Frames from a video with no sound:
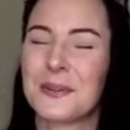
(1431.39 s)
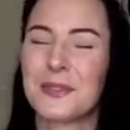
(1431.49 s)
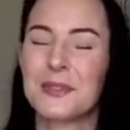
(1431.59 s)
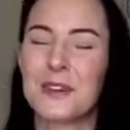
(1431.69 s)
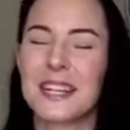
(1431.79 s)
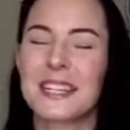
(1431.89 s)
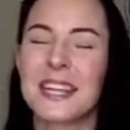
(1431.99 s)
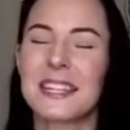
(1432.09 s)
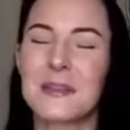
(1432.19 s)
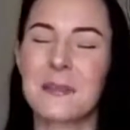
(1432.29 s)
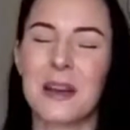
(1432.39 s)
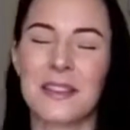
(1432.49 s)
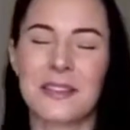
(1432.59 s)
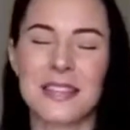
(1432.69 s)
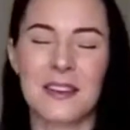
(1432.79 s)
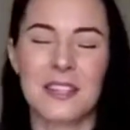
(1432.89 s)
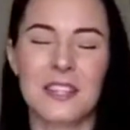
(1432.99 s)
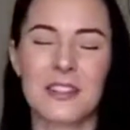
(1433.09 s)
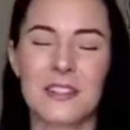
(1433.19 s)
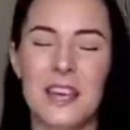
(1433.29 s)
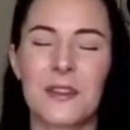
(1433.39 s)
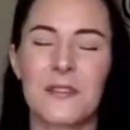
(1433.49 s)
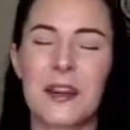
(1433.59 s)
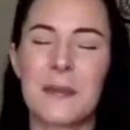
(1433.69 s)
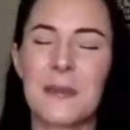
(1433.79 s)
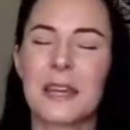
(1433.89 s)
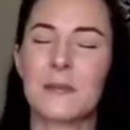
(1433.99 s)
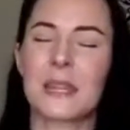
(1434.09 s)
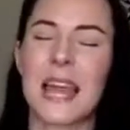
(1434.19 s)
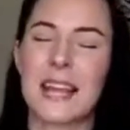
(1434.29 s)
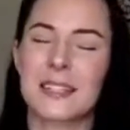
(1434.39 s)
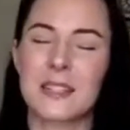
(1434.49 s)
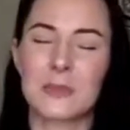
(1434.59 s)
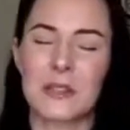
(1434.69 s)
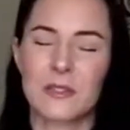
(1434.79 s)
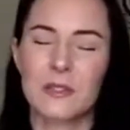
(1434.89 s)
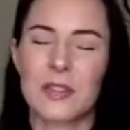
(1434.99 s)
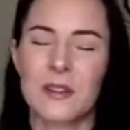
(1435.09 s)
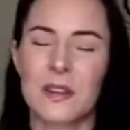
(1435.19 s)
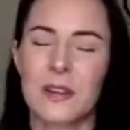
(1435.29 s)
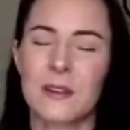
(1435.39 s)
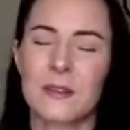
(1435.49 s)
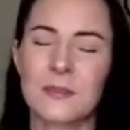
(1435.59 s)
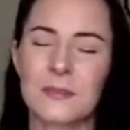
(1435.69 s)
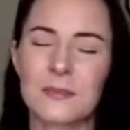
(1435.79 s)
So try to take a deep breath down into your diaphragm and relax these muscles down here.